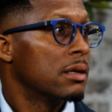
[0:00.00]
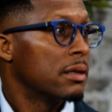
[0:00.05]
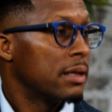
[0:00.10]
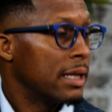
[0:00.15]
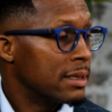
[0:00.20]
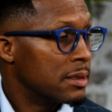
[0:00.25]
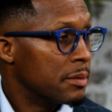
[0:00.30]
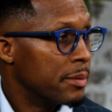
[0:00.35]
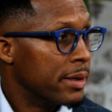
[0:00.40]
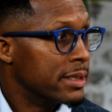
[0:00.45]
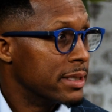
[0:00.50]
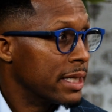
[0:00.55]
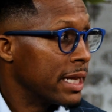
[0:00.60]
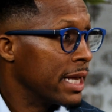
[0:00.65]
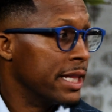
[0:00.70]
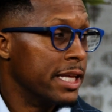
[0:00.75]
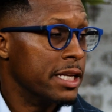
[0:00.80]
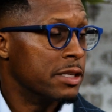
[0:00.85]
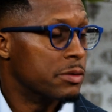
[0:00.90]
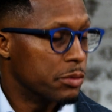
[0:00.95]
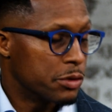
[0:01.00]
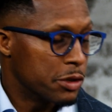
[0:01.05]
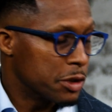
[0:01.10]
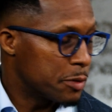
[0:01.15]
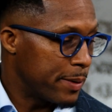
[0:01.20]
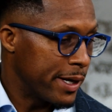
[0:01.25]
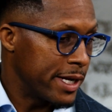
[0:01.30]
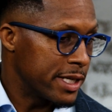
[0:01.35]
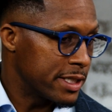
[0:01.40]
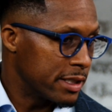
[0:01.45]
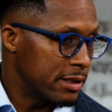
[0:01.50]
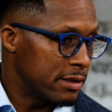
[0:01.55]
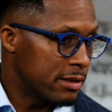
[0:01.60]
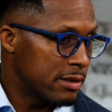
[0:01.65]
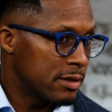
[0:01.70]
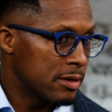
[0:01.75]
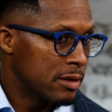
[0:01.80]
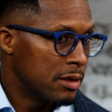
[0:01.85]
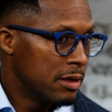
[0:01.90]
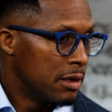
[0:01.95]
That's amazing. And these were just
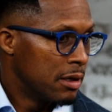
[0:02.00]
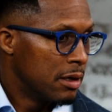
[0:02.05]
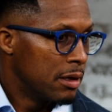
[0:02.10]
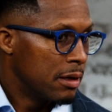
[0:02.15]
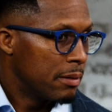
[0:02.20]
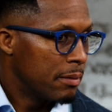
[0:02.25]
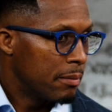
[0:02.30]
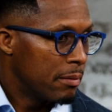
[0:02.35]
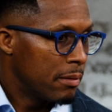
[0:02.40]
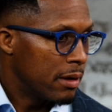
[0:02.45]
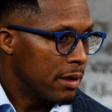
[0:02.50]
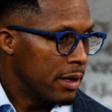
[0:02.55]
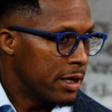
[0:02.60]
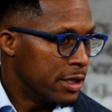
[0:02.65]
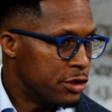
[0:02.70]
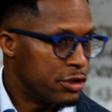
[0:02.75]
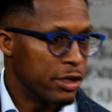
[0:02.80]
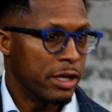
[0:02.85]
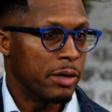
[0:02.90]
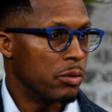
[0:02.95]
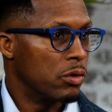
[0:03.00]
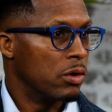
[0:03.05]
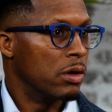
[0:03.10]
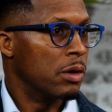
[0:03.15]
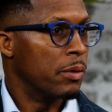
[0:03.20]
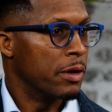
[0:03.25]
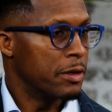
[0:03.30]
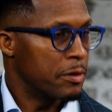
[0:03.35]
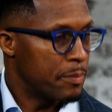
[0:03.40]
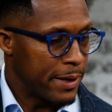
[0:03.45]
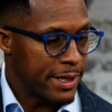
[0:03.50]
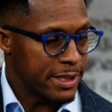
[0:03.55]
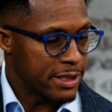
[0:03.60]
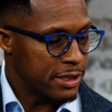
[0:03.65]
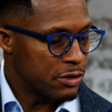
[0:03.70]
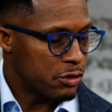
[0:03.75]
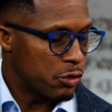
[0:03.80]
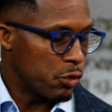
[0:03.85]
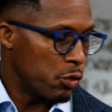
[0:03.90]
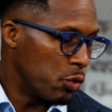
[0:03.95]
patients in general. It wasn't
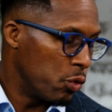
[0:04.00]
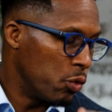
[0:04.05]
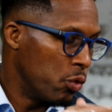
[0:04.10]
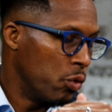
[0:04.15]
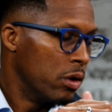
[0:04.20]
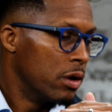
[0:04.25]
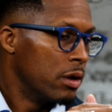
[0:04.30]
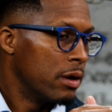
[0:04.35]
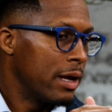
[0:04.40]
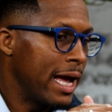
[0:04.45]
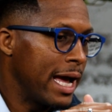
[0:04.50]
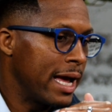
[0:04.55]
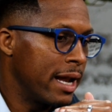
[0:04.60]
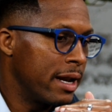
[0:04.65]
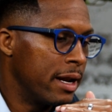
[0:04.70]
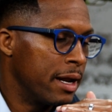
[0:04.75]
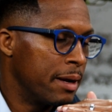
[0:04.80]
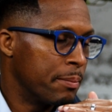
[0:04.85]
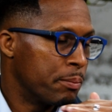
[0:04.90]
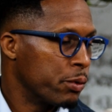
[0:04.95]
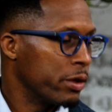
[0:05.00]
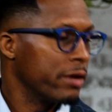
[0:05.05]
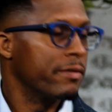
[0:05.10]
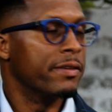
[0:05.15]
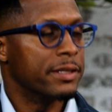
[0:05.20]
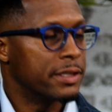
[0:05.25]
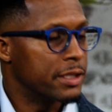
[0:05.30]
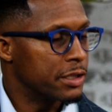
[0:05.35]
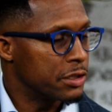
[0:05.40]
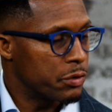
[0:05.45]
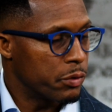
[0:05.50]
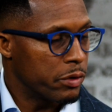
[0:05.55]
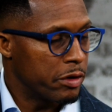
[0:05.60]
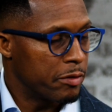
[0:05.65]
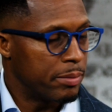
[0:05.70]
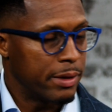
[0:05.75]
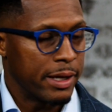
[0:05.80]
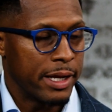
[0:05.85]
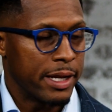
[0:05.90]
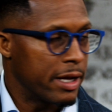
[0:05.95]
patients who had a previous history of
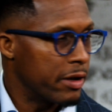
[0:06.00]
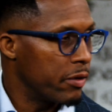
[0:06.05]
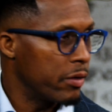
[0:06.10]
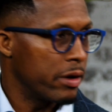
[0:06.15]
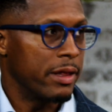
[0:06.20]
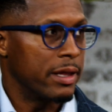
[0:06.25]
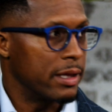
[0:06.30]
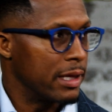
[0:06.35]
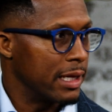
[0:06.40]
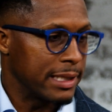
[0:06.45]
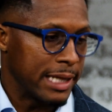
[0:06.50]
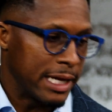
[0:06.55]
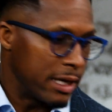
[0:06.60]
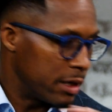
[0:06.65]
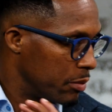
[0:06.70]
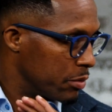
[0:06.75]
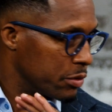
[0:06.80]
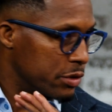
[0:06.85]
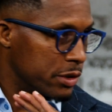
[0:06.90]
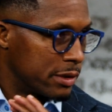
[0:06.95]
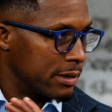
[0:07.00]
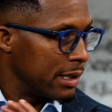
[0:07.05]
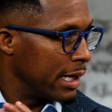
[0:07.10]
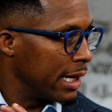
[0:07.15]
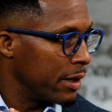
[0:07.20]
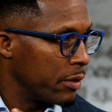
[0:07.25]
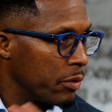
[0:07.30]
bleeding or anything like that. They were just like...